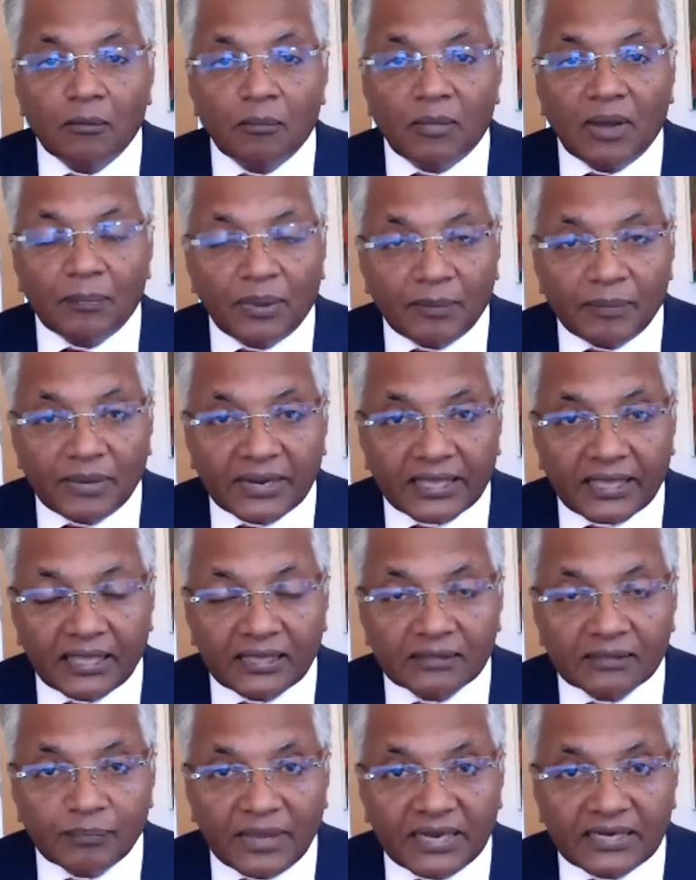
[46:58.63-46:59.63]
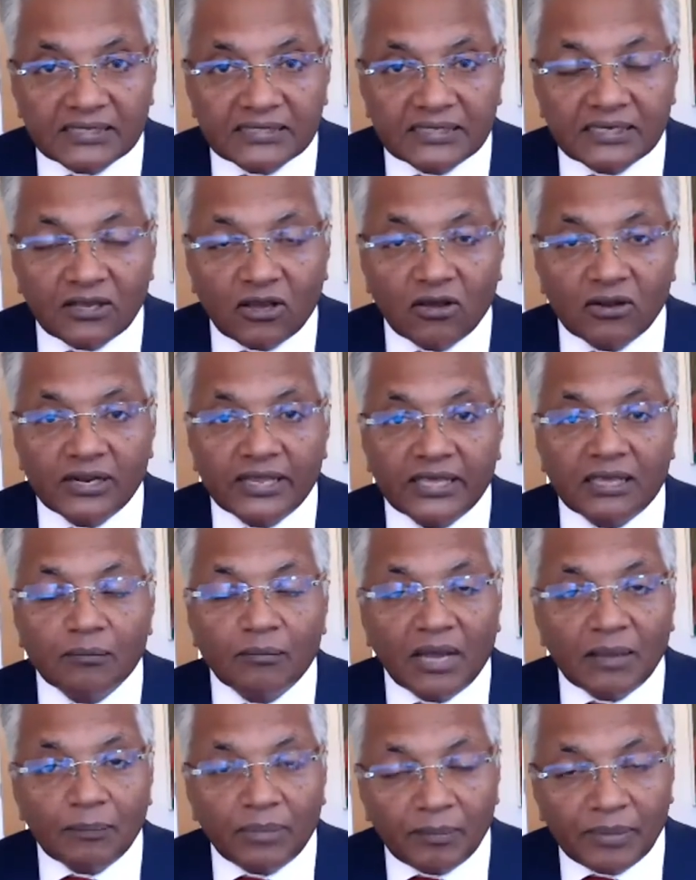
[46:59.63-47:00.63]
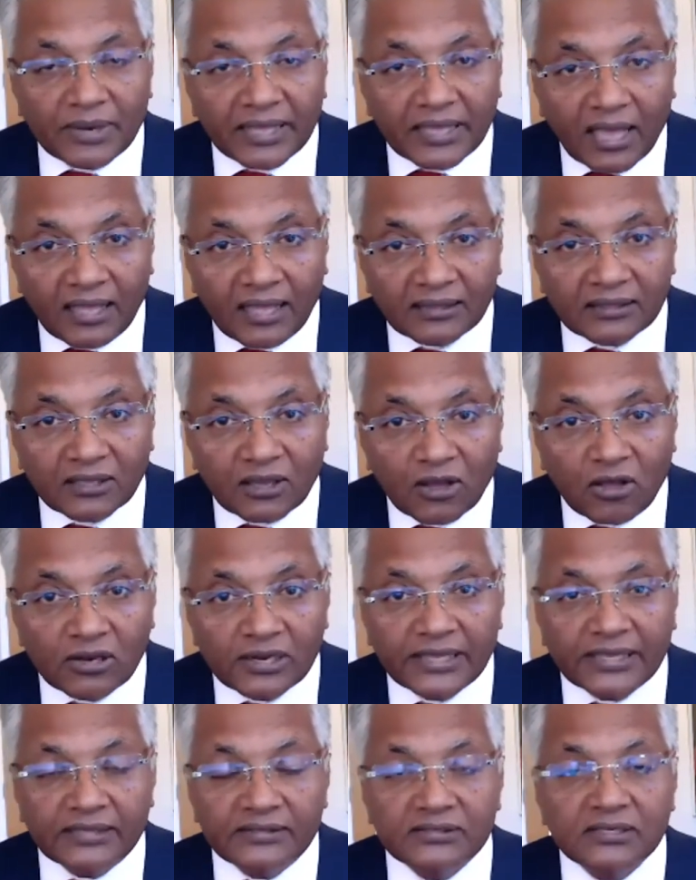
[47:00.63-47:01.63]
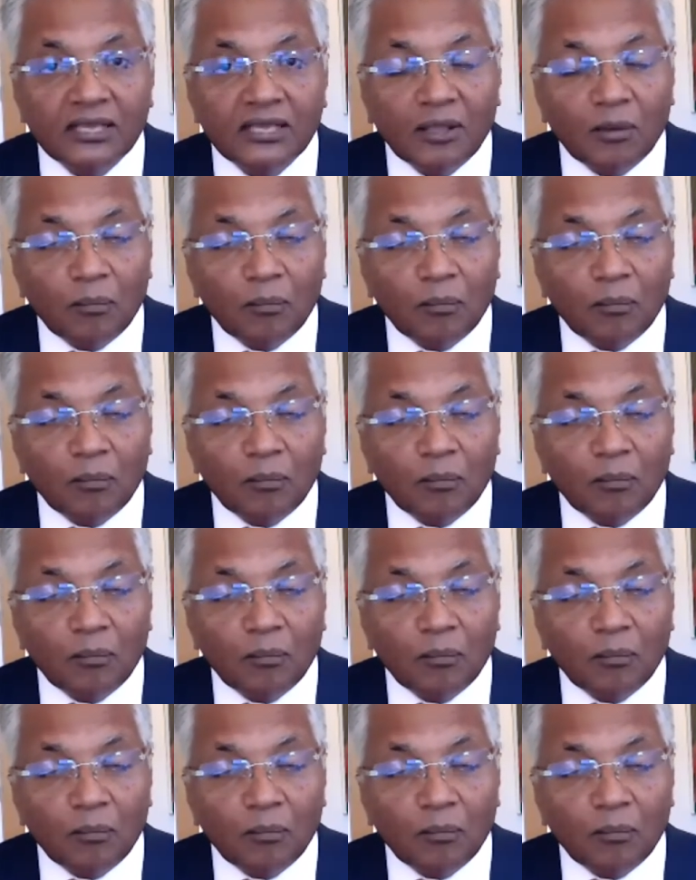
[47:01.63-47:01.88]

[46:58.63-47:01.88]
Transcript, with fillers: my public health medicine colleague, my public health colleagues,